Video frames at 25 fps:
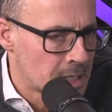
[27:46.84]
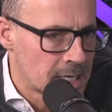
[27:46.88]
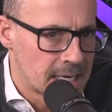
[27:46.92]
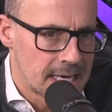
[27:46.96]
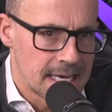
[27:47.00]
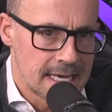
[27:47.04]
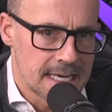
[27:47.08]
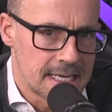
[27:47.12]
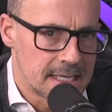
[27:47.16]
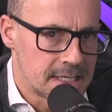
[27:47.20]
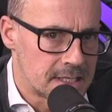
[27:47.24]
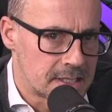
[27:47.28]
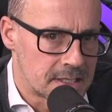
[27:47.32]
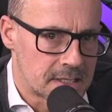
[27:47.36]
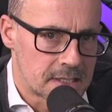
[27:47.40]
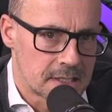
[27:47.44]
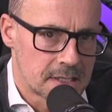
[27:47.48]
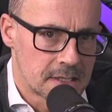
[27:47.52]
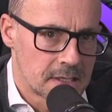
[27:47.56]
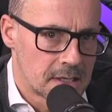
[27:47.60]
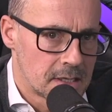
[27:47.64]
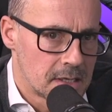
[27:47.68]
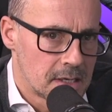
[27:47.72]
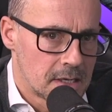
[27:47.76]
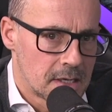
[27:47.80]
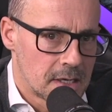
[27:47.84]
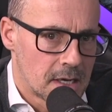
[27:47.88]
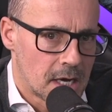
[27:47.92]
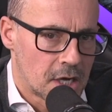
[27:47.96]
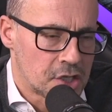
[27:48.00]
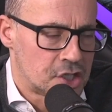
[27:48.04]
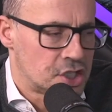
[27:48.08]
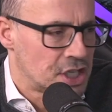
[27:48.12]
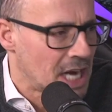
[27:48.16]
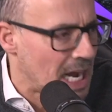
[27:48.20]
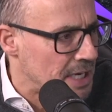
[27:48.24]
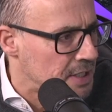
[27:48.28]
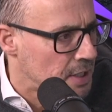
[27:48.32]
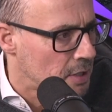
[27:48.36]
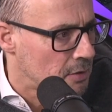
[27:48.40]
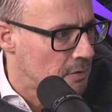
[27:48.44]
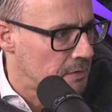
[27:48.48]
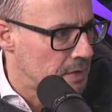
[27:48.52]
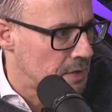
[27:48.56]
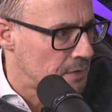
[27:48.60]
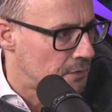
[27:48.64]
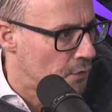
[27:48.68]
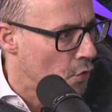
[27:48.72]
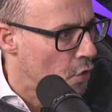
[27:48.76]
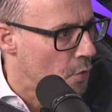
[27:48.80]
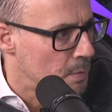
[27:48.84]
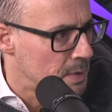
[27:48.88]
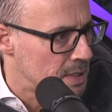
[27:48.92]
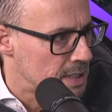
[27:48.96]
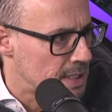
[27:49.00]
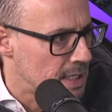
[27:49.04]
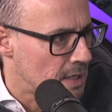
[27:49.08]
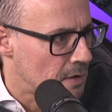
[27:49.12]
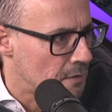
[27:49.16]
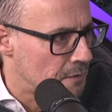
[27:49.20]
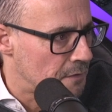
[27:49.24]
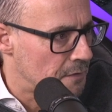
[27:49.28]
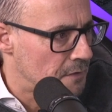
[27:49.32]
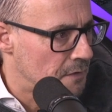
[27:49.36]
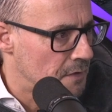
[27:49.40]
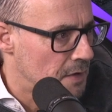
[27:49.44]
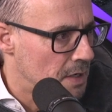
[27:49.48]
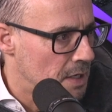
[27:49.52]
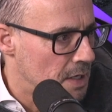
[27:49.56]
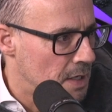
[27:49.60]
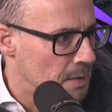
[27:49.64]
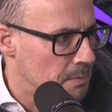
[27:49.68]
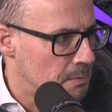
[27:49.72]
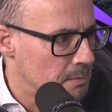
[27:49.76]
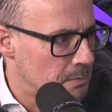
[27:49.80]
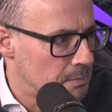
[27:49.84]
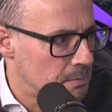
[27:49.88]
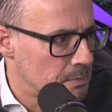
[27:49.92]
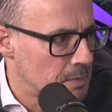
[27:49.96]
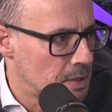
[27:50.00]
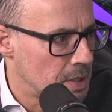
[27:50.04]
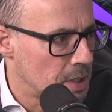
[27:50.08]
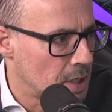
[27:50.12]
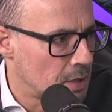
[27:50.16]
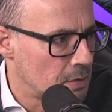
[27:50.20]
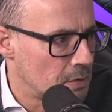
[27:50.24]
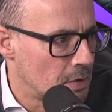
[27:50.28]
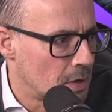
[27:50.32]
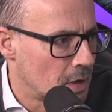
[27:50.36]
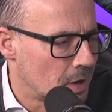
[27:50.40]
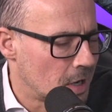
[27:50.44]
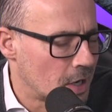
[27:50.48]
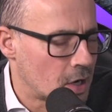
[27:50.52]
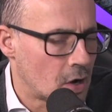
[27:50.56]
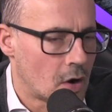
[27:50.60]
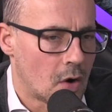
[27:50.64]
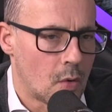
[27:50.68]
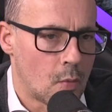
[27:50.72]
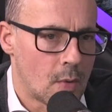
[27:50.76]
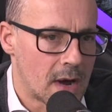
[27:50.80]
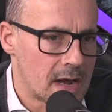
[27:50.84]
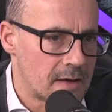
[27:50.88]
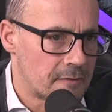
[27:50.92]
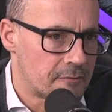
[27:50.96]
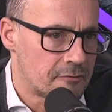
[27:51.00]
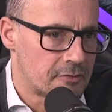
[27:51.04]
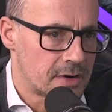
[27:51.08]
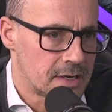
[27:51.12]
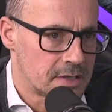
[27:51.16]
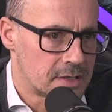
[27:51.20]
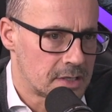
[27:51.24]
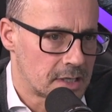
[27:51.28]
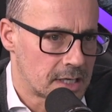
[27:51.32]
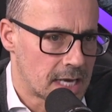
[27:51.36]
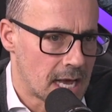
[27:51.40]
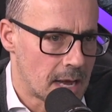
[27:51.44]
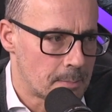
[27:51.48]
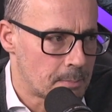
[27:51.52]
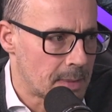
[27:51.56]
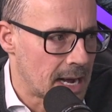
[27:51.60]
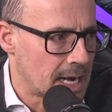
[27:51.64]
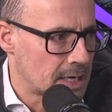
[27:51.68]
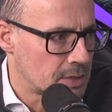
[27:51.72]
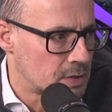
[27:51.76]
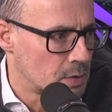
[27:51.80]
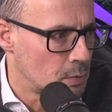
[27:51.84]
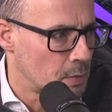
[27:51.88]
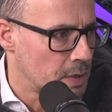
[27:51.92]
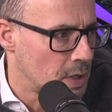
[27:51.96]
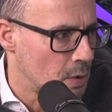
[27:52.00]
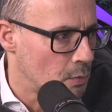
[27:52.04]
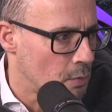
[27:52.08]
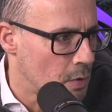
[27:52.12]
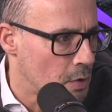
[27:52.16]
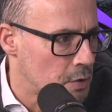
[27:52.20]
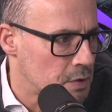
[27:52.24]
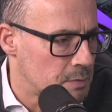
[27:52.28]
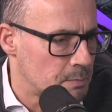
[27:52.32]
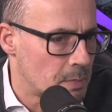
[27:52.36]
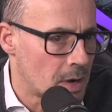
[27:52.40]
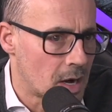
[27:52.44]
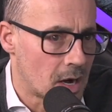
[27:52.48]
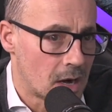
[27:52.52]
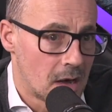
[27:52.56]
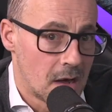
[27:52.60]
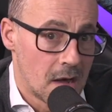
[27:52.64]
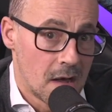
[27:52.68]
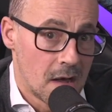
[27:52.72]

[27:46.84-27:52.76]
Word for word: is a shadow of its former self. Um, you know, I can't wait for it to get back to what it was. But